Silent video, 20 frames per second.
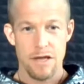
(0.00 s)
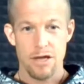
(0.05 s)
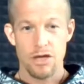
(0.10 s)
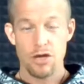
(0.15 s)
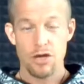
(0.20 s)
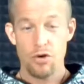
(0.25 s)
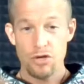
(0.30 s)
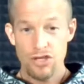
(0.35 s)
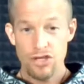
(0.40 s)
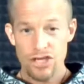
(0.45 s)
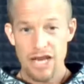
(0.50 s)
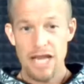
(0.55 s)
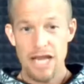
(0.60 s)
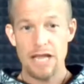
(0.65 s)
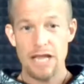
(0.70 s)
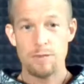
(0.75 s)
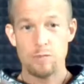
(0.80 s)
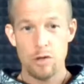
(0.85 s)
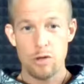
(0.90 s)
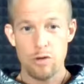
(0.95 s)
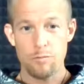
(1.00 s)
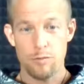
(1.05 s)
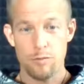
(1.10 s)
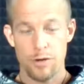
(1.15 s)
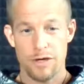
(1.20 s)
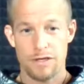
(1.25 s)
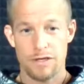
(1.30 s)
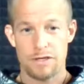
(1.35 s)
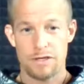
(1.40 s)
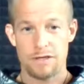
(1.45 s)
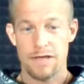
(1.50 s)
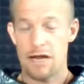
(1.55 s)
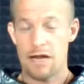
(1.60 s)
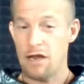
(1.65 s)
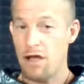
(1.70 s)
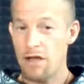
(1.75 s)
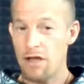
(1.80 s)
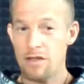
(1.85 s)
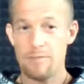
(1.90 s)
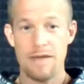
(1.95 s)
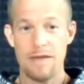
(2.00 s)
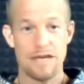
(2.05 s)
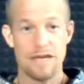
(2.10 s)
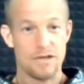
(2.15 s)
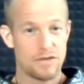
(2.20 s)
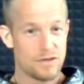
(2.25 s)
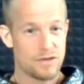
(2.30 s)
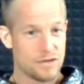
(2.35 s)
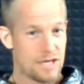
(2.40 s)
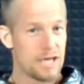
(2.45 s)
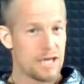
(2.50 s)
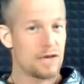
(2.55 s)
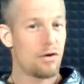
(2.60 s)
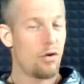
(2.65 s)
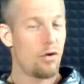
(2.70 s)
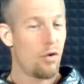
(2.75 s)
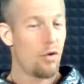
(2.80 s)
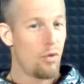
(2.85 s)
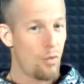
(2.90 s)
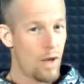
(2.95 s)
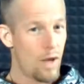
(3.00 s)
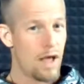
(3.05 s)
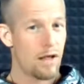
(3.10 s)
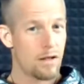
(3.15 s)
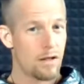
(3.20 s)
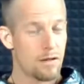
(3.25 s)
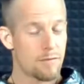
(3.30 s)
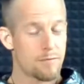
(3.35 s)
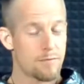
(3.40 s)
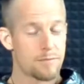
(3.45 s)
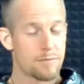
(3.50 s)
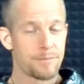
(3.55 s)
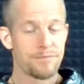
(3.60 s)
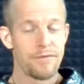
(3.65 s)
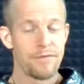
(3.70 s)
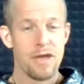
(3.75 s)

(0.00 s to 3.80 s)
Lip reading: your genetic blueprint, that'll either make you sick or well,